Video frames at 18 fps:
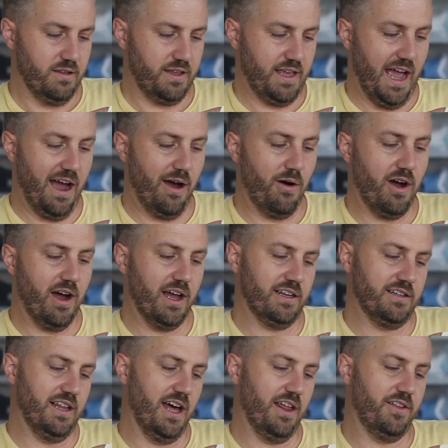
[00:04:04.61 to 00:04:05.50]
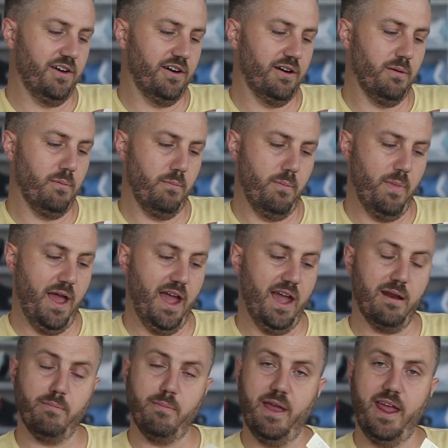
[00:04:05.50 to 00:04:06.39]
cowhide leather,
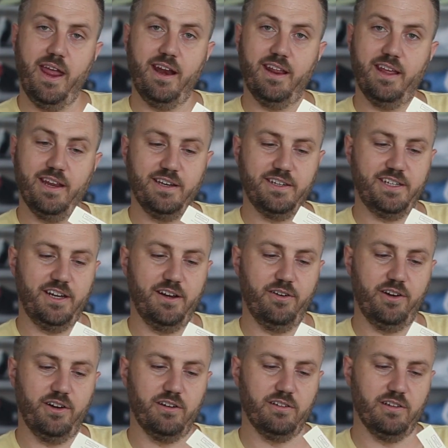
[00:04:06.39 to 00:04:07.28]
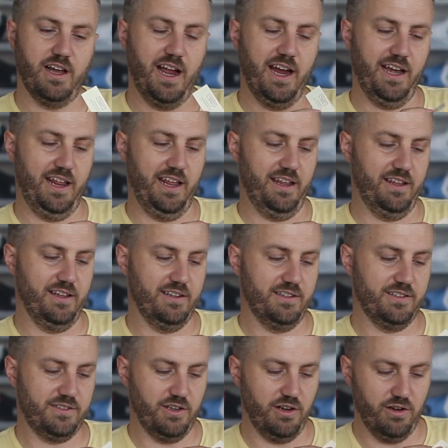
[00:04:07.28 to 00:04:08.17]
man-made interior lining.
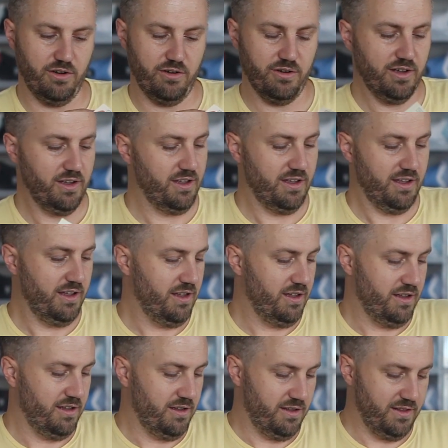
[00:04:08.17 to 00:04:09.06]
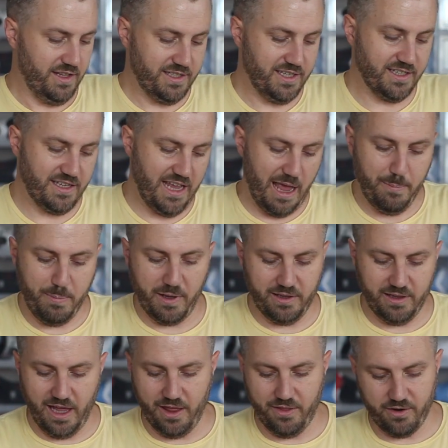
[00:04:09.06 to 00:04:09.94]
So this is epi
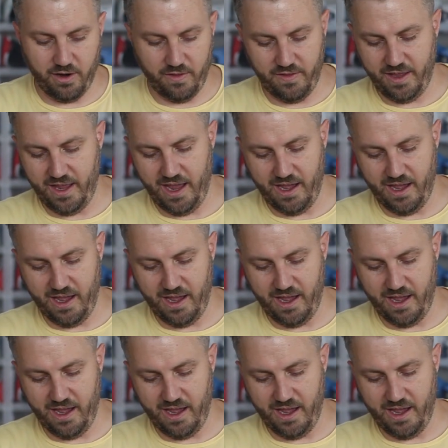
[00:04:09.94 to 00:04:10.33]
leather on the